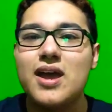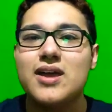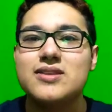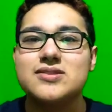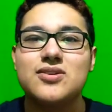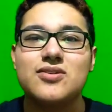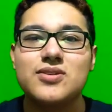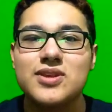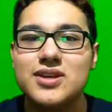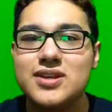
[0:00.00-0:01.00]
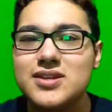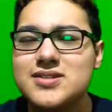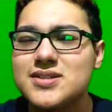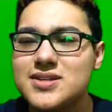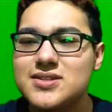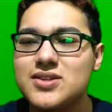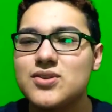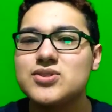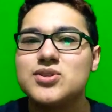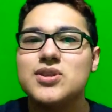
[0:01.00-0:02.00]
and so then he decides to
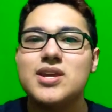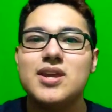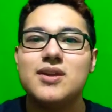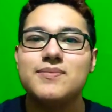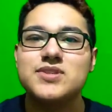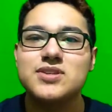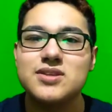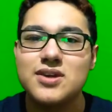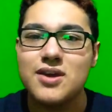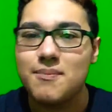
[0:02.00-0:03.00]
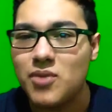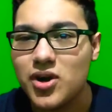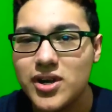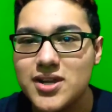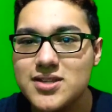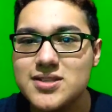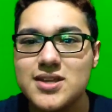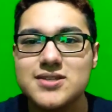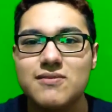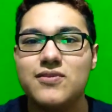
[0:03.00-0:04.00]
go to the market to
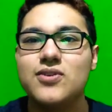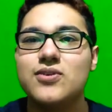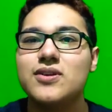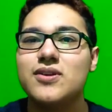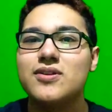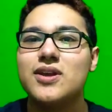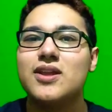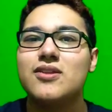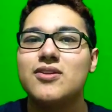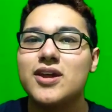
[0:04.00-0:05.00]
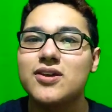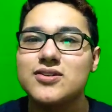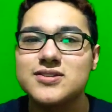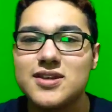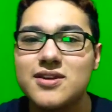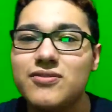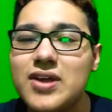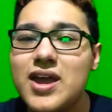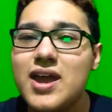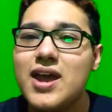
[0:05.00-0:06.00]
get some food and all that good stuff.
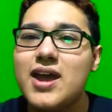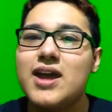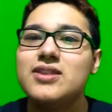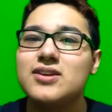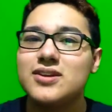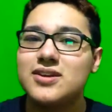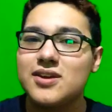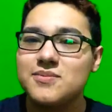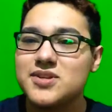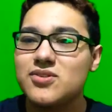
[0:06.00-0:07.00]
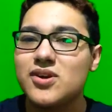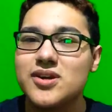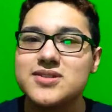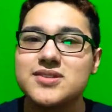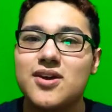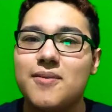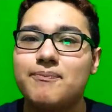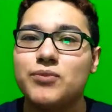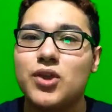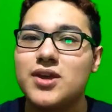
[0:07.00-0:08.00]
And then he comes across
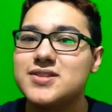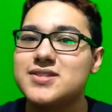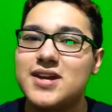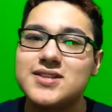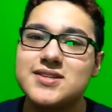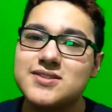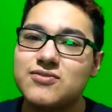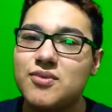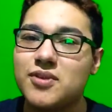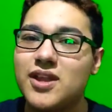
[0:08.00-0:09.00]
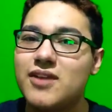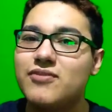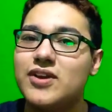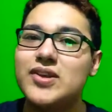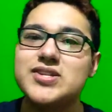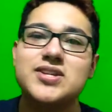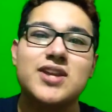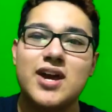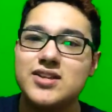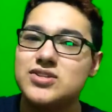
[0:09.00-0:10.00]
a scientist from the Life Foundation.
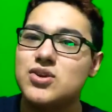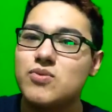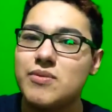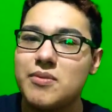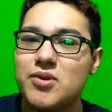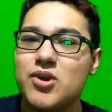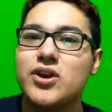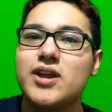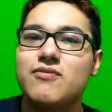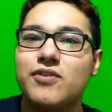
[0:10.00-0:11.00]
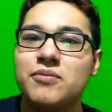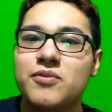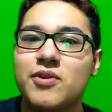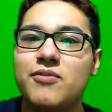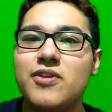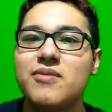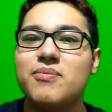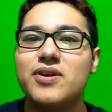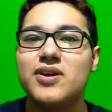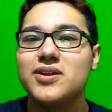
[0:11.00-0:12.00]
I don't remember her name from the movie,
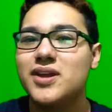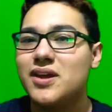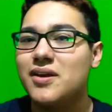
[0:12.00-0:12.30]
but